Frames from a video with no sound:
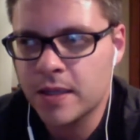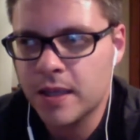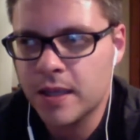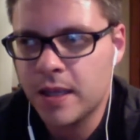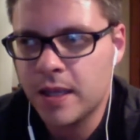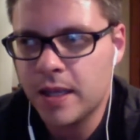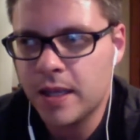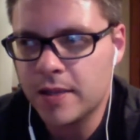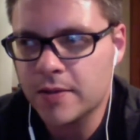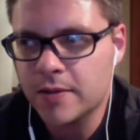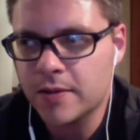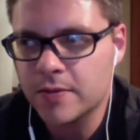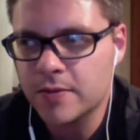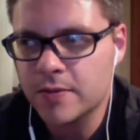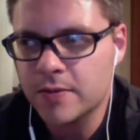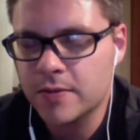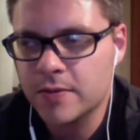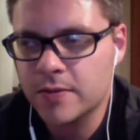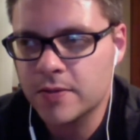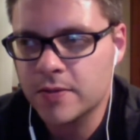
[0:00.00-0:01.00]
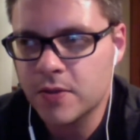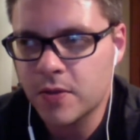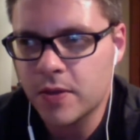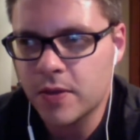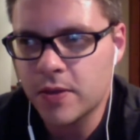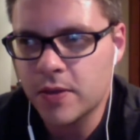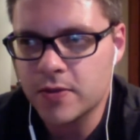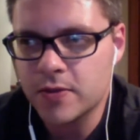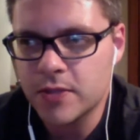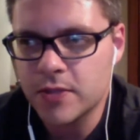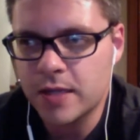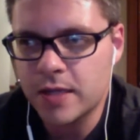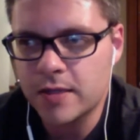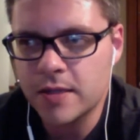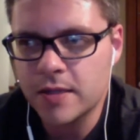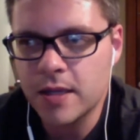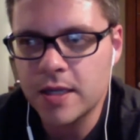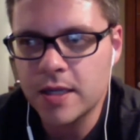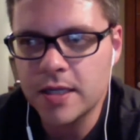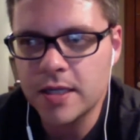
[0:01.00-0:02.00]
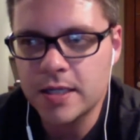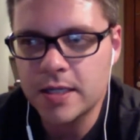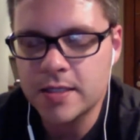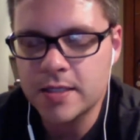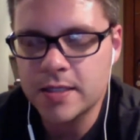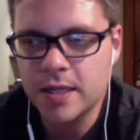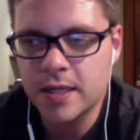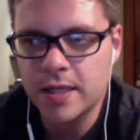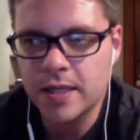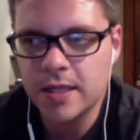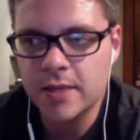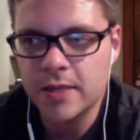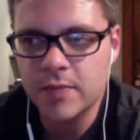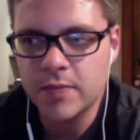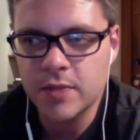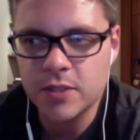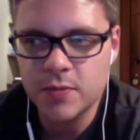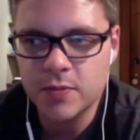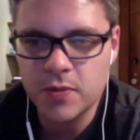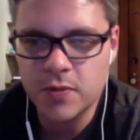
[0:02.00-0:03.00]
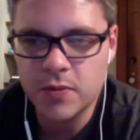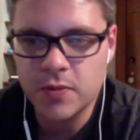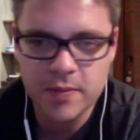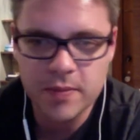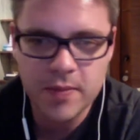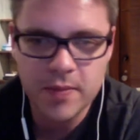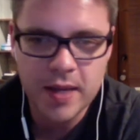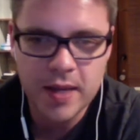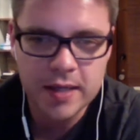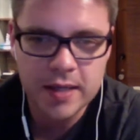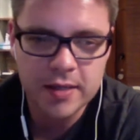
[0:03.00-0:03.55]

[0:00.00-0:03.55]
And so there's that nuttiness that I get much more on the back